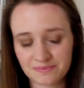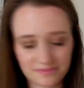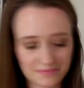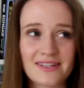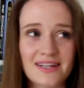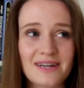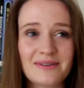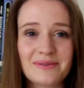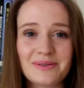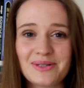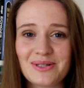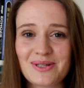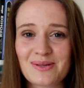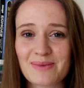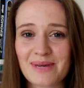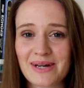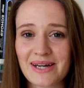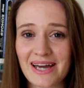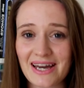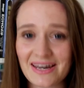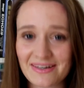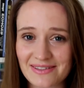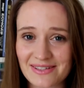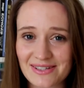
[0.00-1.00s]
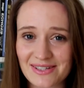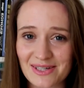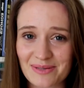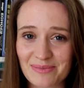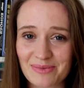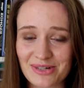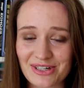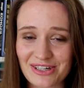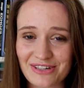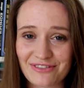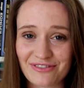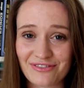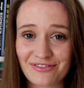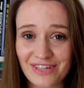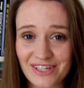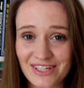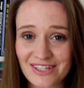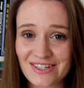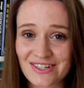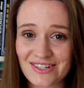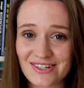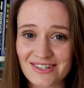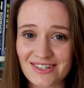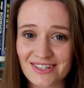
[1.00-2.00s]
So that was my ever so brief
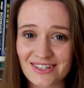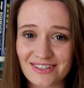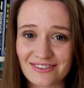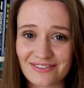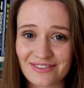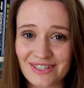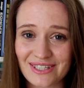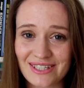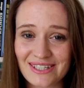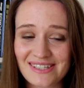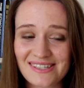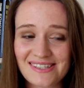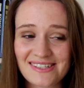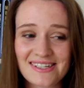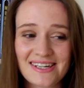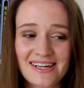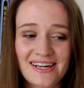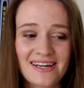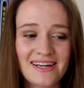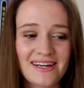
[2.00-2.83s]
fiction side of things.